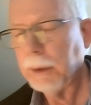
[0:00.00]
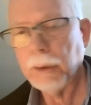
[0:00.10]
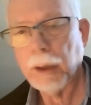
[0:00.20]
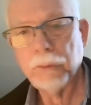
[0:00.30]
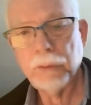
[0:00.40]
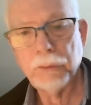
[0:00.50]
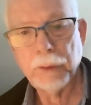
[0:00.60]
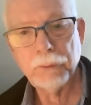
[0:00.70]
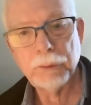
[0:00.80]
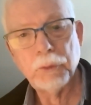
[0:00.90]
Uh, she's
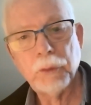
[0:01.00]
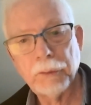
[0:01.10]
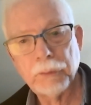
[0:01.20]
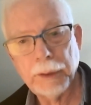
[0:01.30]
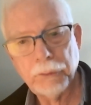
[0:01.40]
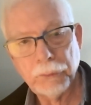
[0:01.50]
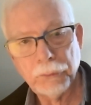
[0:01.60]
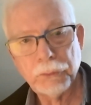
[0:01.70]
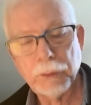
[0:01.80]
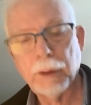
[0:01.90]
done some
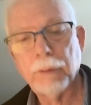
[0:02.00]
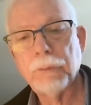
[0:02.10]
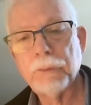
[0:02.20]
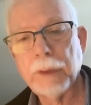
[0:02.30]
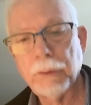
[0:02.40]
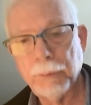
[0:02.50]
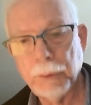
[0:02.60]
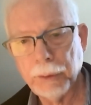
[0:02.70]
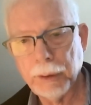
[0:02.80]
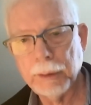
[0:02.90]
translations of South
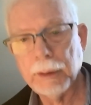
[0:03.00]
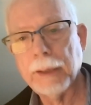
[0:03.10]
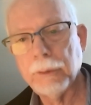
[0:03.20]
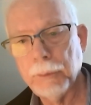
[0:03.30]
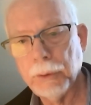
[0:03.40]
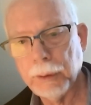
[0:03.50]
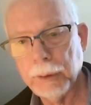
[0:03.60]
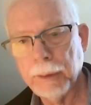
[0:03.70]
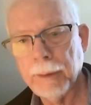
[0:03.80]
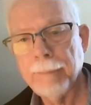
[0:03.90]
American, Latin
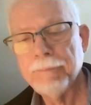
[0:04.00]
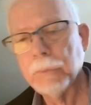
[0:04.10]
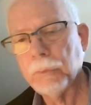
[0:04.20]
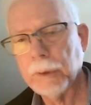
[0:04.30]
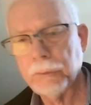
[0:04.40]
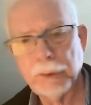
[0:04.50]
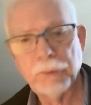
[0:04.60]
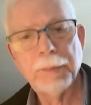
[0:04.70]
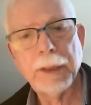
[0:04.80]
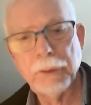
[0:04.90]
American, or let's say
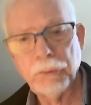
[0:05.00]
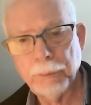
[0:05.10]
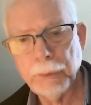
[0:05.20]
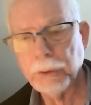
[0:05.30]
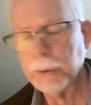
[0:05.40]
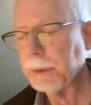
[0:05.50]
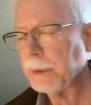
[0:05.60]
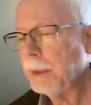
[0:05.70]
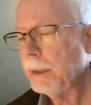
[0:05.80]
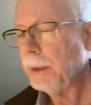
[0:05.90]
Spanish
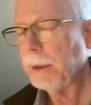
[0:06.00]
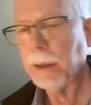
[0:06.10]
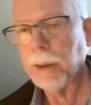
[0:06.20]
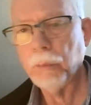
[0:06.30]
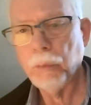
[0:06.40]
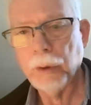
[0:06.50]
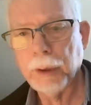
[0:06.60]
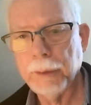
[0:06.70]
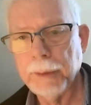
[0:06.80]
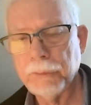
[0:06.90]
American uh,
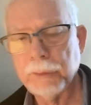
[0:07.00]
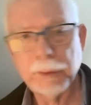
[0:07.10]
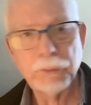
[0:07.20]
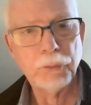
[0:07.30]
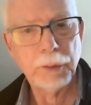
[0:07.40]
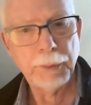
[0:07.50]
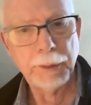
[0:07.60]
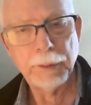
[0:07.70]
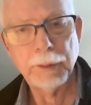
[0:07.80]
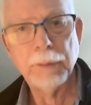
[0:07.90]
work, and that's an
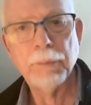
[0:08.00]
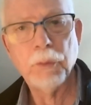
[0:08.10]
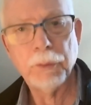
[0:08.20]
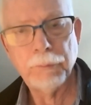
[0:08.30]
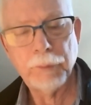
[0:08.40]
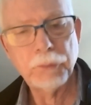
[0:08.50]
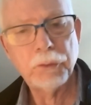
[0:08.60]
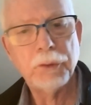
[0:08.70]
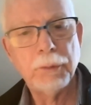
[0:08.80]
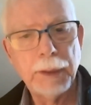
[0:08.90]
extremely important
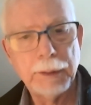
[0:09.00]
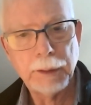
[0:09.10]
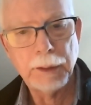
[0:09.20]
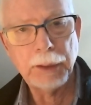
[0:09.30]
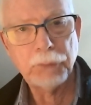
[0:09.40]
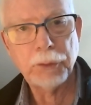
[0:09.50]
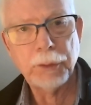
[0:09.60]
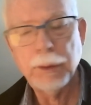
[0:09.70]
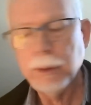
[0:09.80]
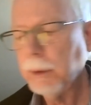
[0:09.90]
function to make a
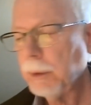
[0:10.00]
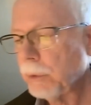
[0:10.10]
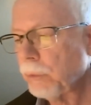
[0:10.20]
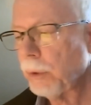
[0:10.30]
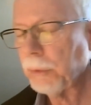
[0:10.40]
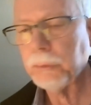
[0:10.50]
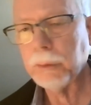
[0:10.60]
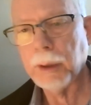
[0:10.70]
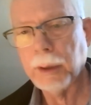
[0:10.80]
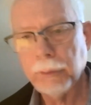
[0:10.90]
connection across
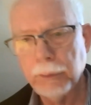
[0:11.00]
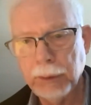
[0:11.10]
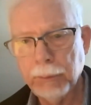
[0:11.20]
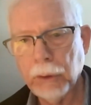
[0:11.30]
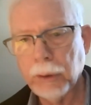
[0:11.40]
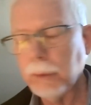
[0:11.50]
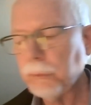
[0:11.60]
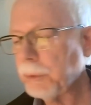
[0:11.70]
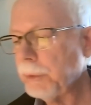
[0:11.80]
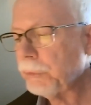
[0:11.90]
uh, the
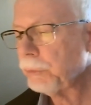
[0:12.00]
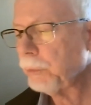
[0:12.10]
Americas in this